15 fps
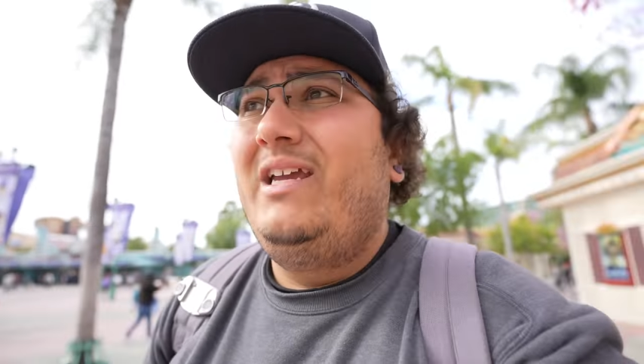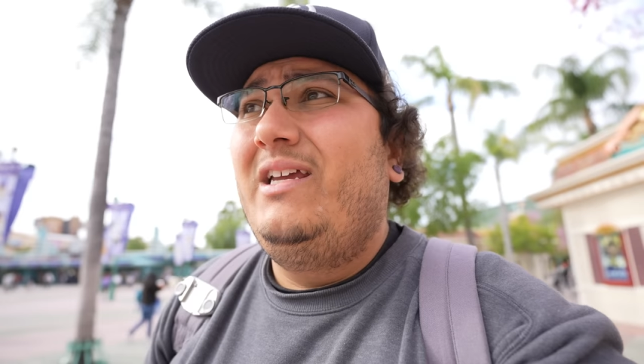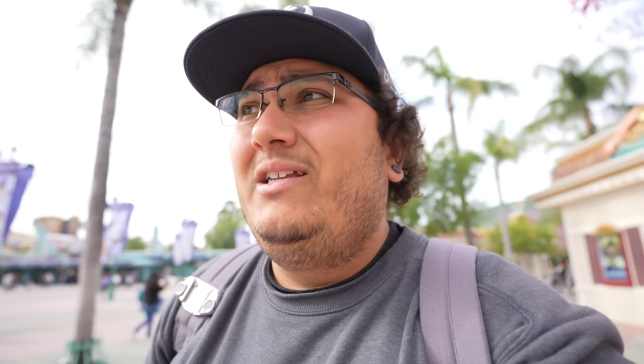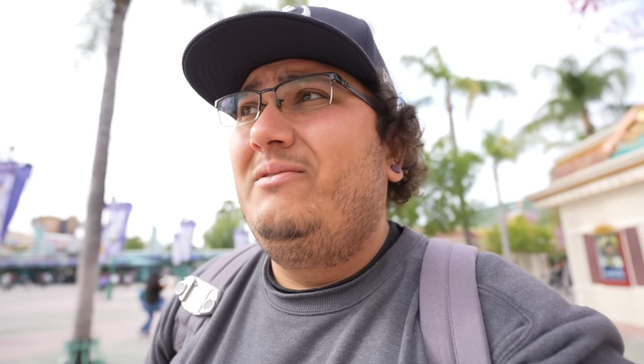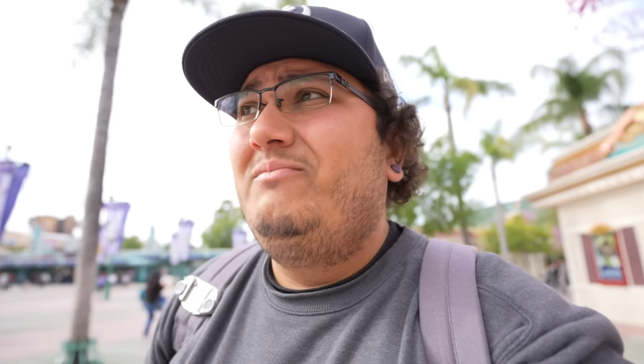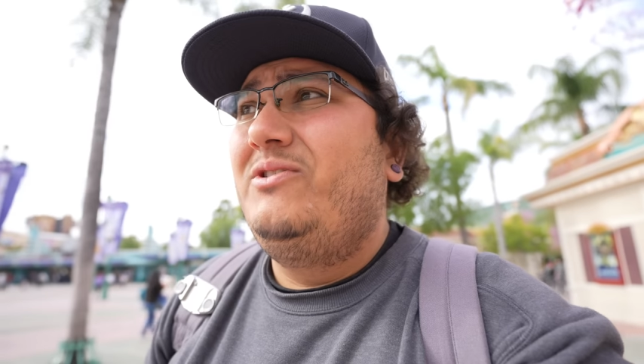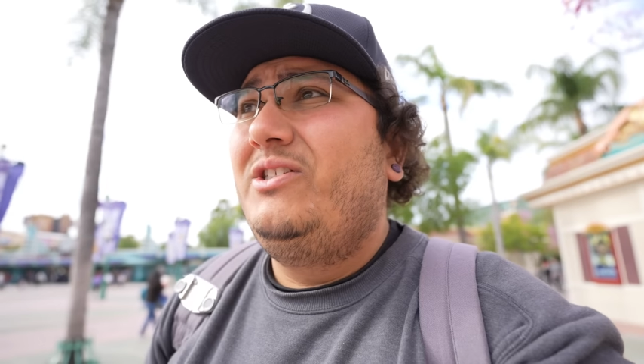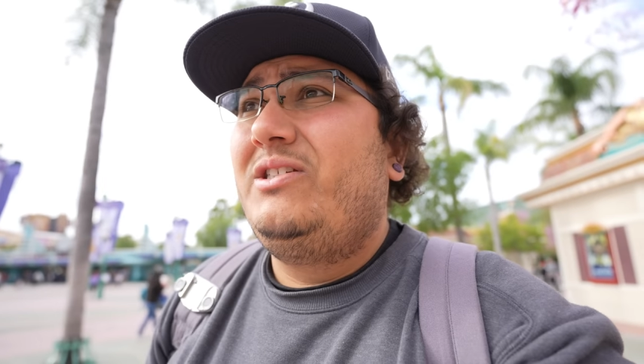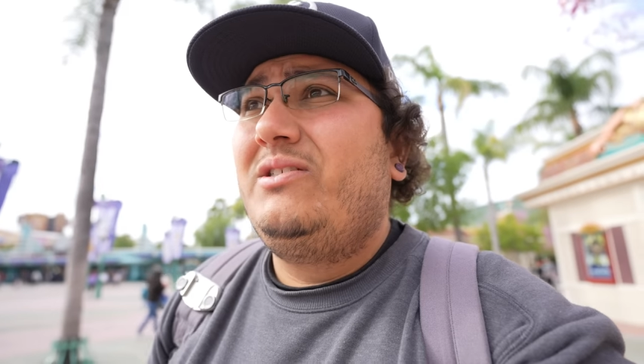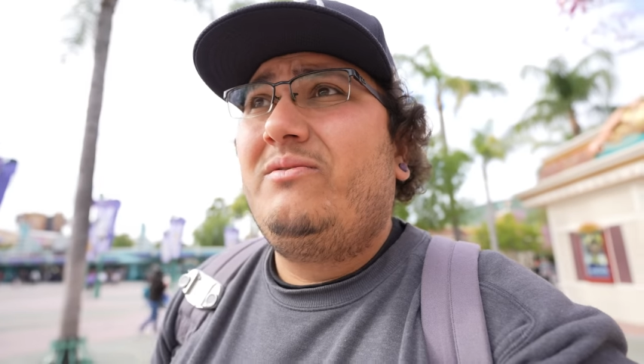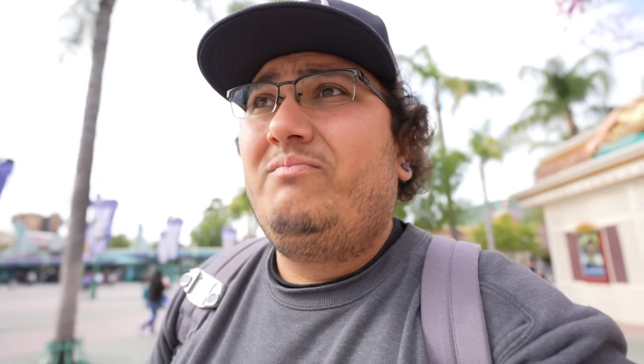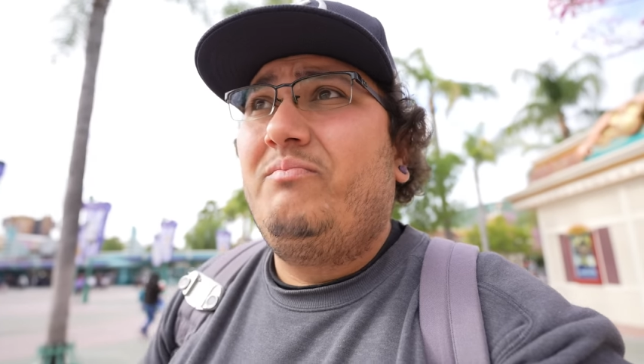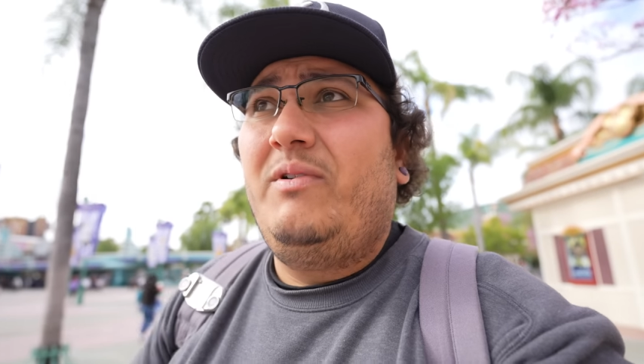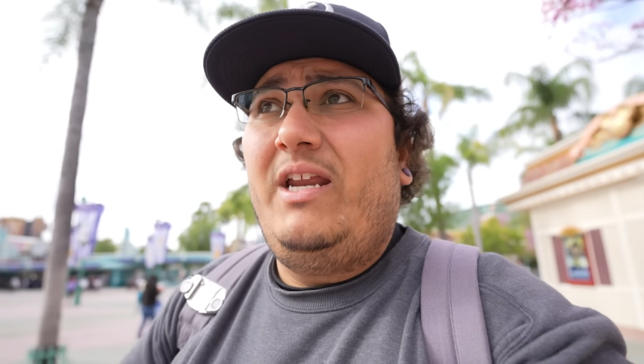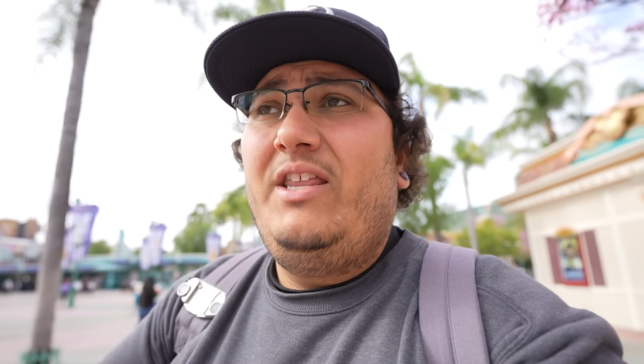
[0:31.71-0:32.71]
and just
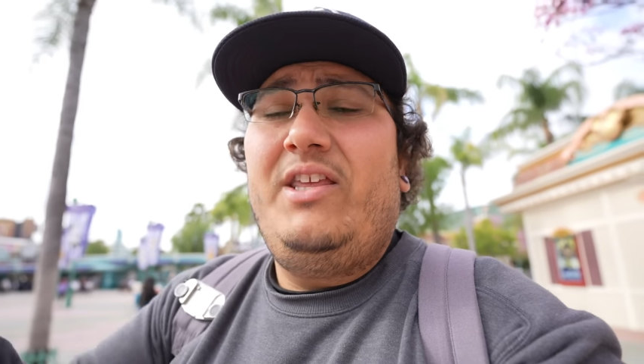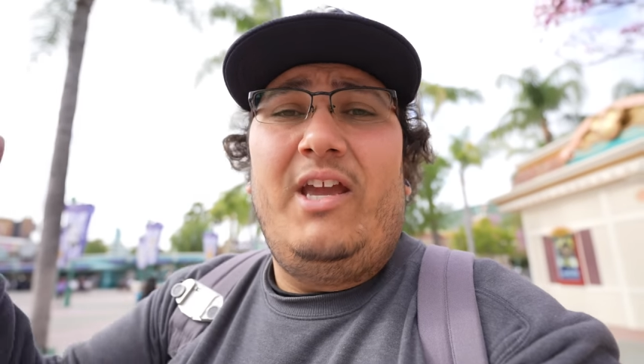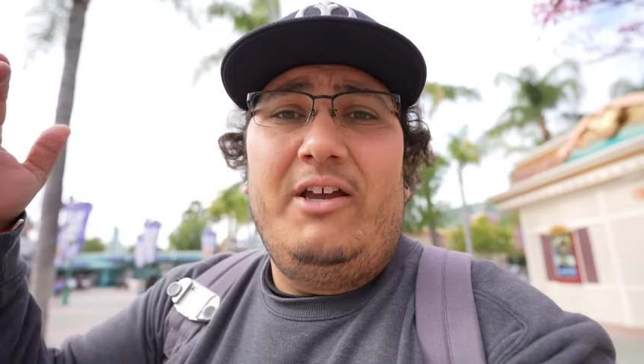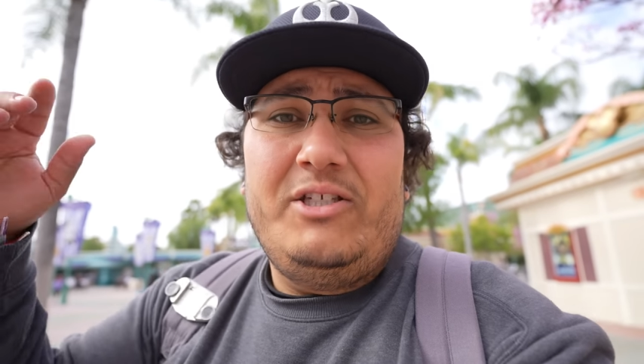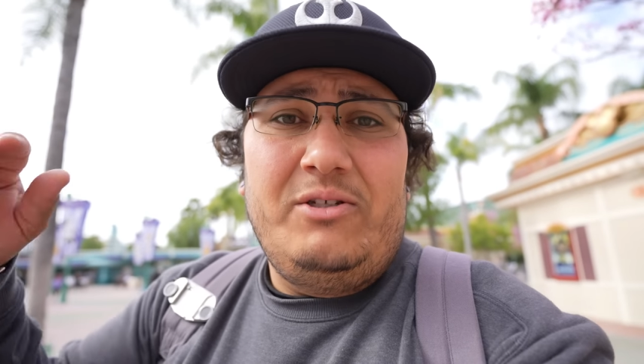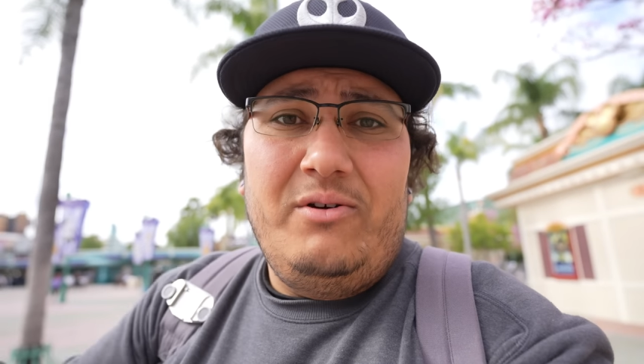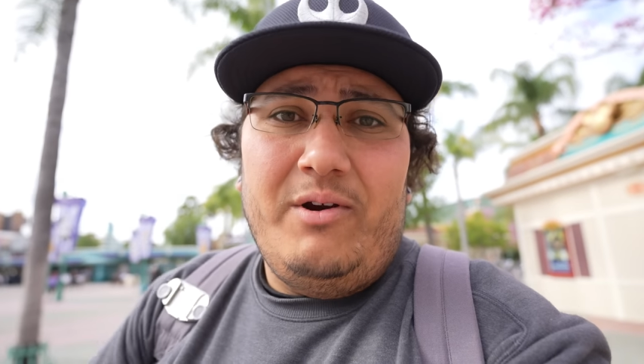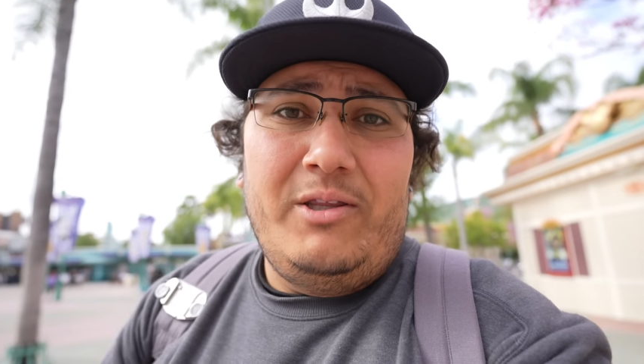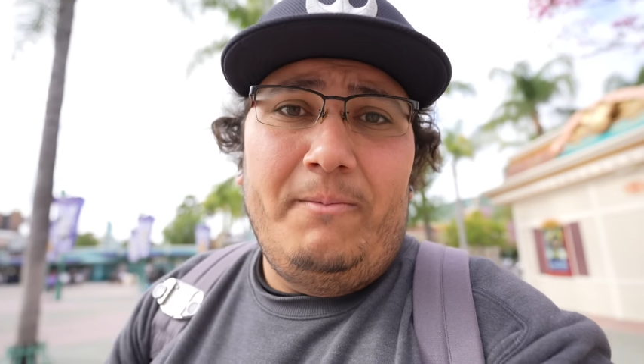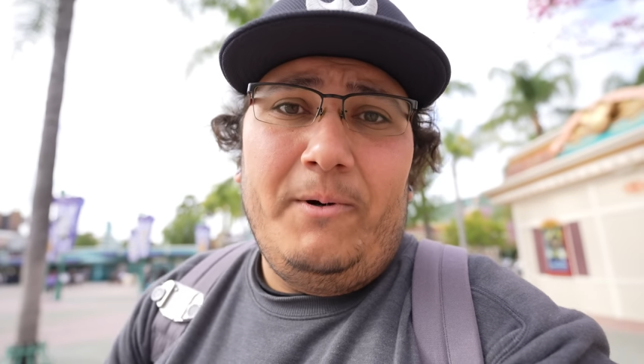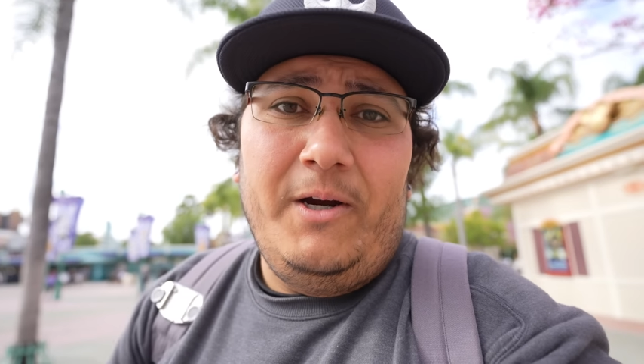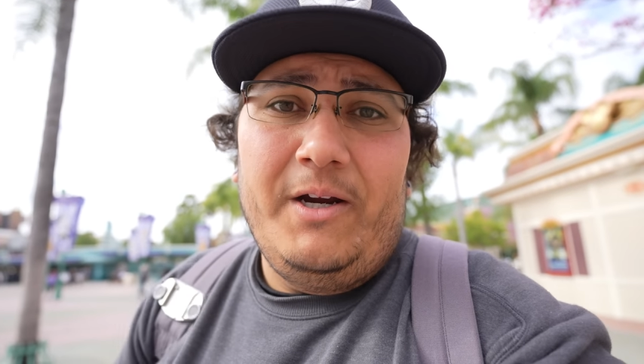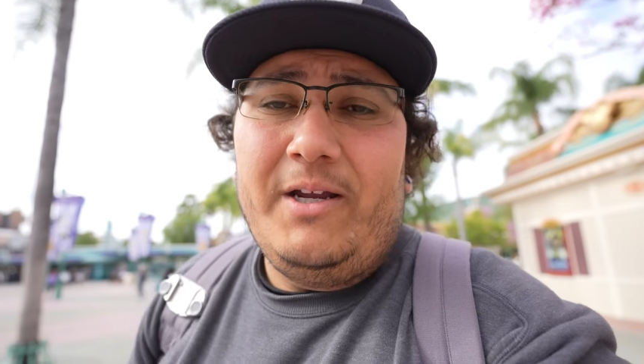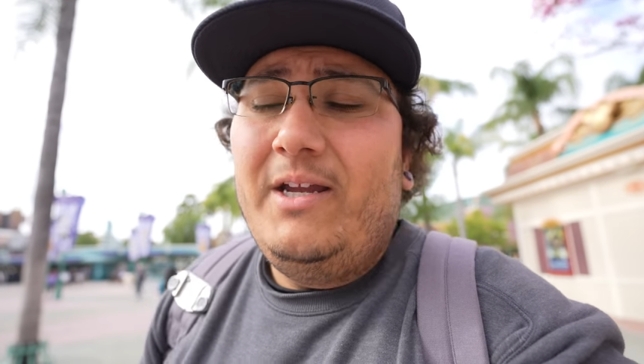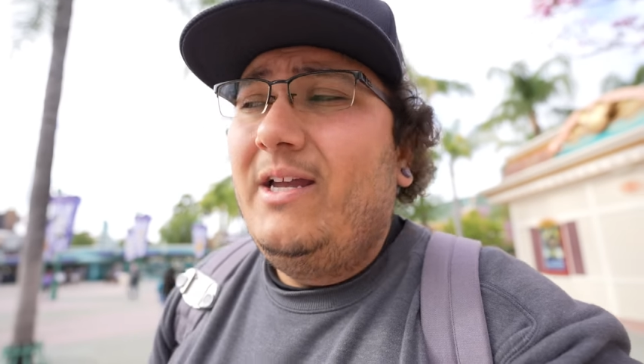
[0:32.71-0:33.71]
anything else new around the
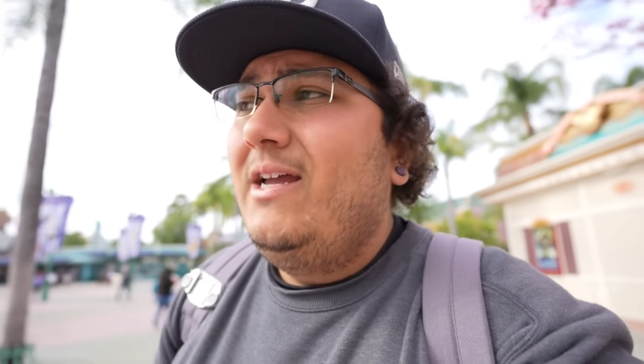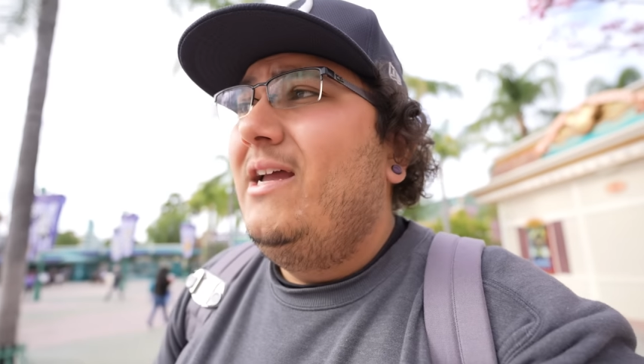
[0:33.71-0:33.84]
park.